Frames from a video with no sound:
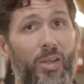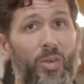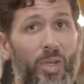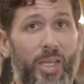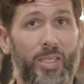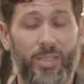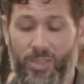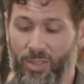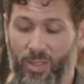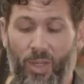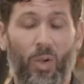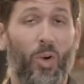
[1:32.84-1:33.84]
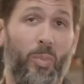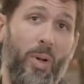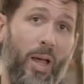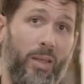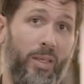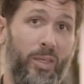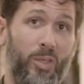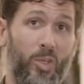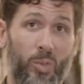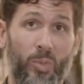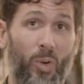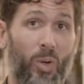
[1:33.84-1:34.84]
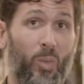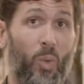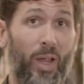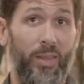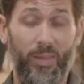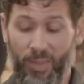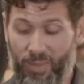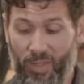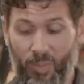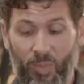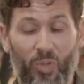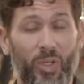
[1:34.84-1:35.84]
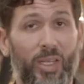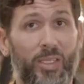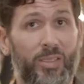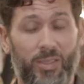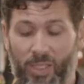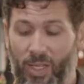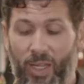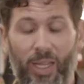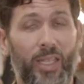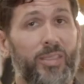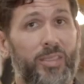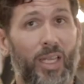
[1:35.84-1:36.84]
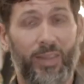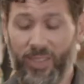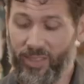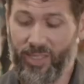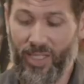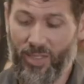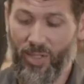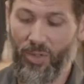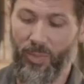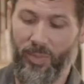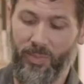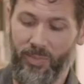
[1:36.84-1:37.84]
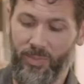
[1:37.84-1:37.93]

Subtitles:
grease or polylube or white lithium grease inside the seat tube.